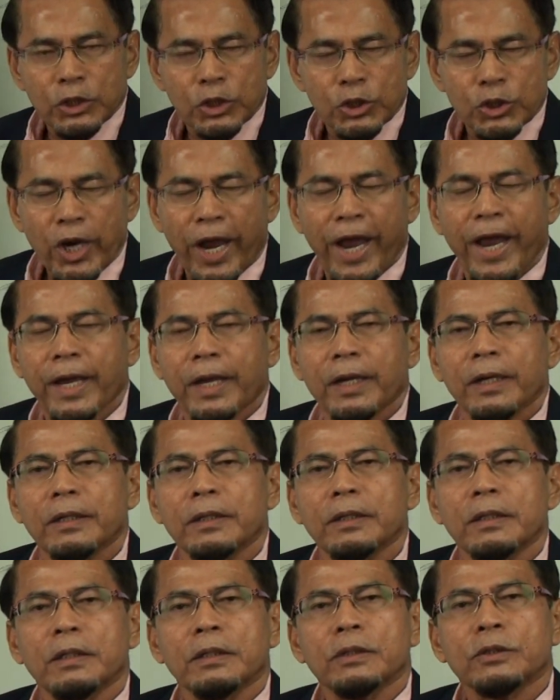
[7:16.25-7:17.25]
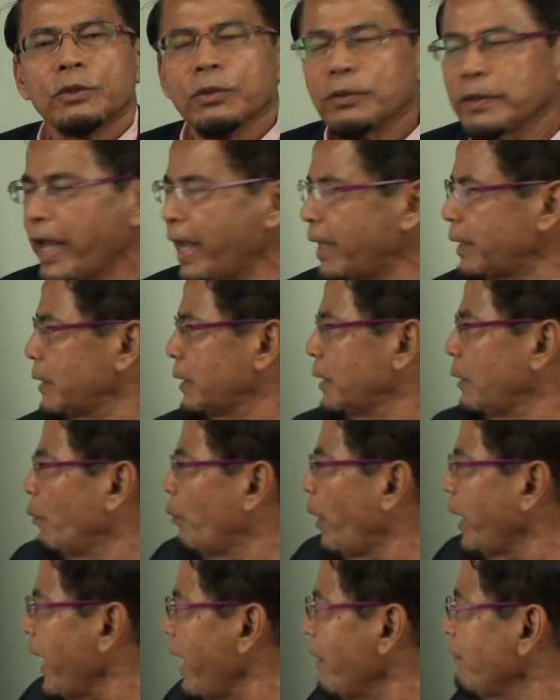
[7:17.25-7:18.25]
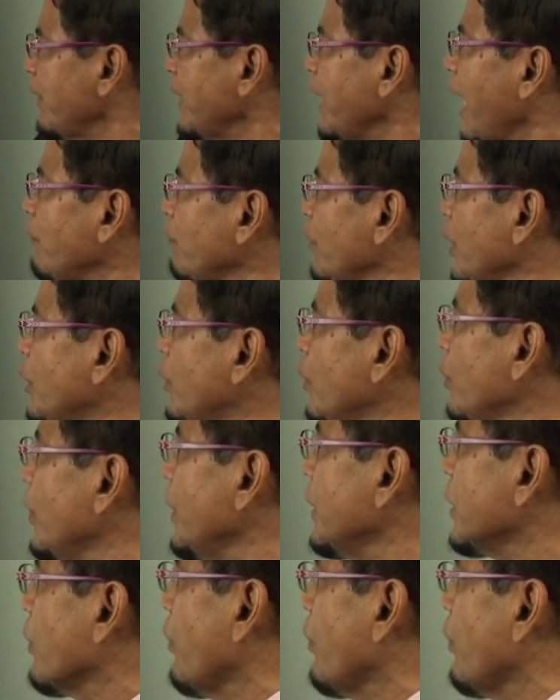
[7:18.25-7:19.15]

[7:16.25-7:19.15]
check so that whatever that we do is